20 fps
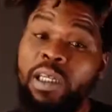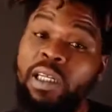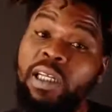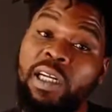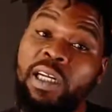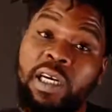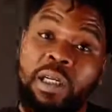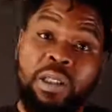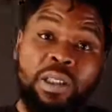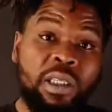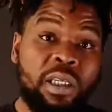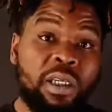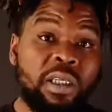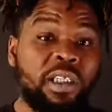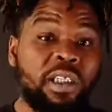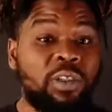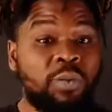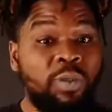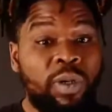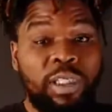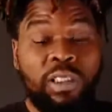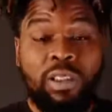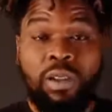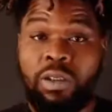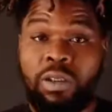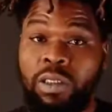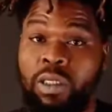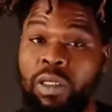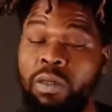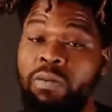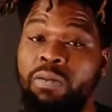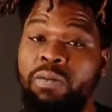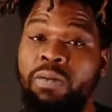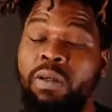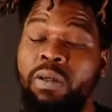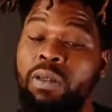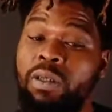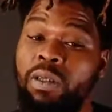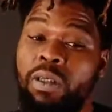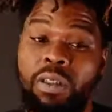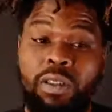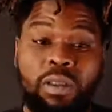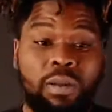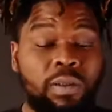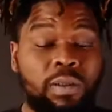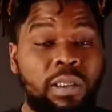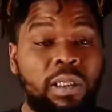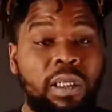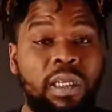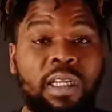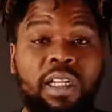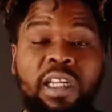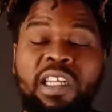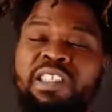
Get out there and express yourself. You know what I'm saying?